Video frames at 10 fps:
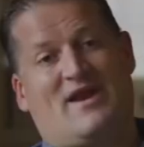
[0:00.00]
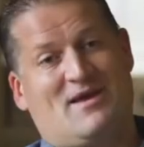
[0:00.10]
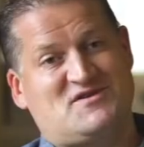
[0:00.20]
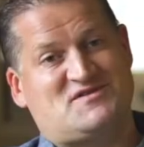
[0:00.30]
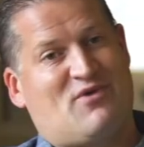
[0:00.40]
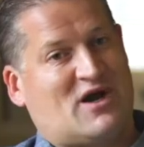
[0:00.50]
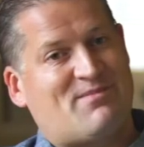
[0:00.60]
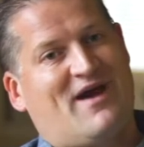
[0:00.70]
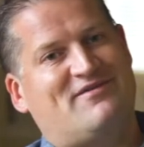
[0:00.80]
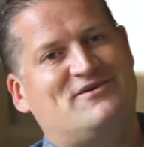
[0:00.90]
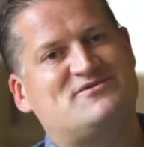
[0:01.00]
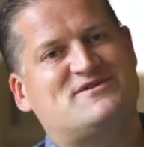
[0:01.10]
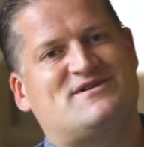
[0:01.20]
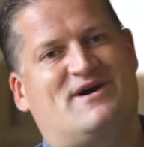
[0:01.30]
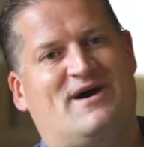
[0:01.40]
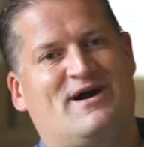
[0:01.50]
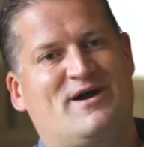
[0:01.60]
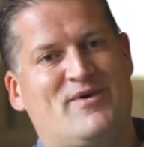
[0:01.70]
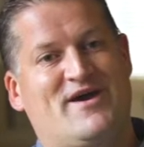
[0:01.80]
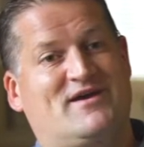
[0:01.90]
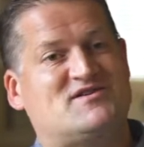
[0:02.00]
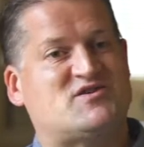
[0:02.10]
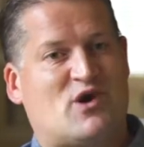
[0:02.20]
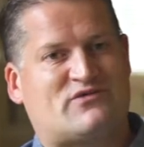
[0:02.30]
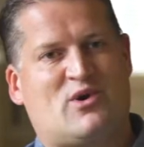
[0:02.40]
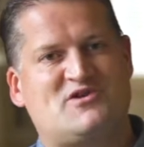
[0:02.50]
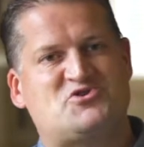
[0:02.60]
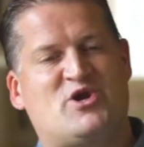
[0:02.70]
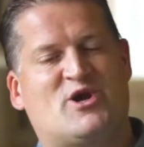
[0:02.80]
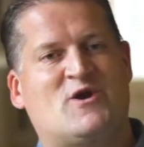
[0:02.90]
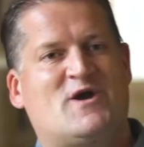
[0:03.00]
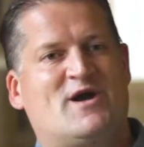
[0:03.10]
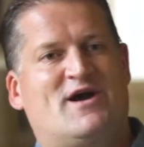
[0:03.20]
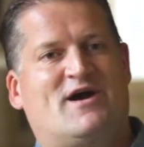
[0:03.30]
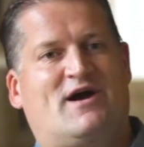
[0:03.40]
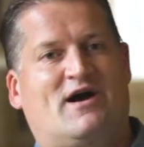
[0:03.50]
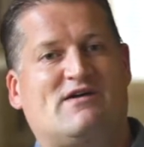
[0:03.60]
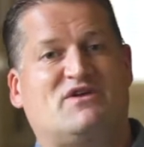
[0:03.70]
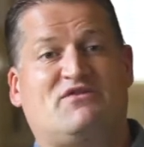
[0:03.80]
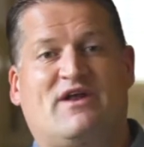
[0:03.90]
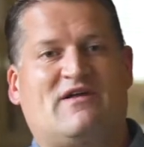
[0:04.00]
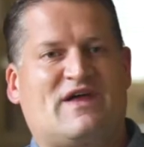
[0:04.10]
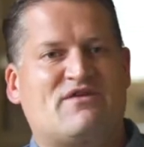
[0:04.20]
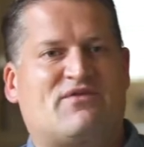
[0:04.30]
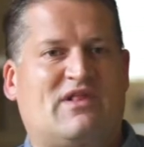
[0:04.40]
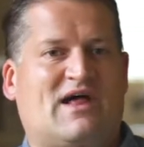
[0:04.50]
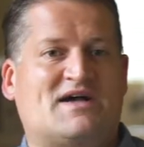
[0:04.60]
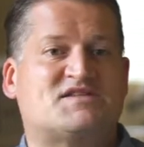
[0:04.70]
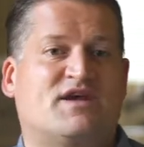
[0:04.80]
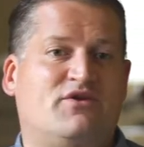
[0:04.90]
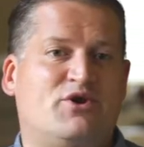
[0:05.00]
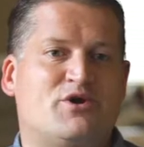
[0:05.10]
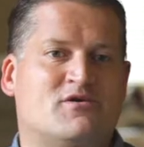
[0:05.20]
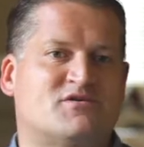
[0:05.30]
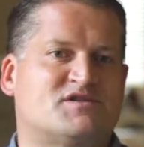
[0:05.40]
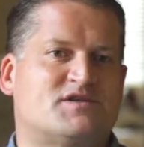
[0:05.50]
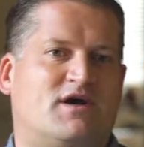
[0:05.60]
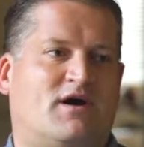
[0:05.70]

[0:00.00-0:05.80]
My name is Mark Matthews. I'm a software engineer. I've lived in LA for the last 10 years,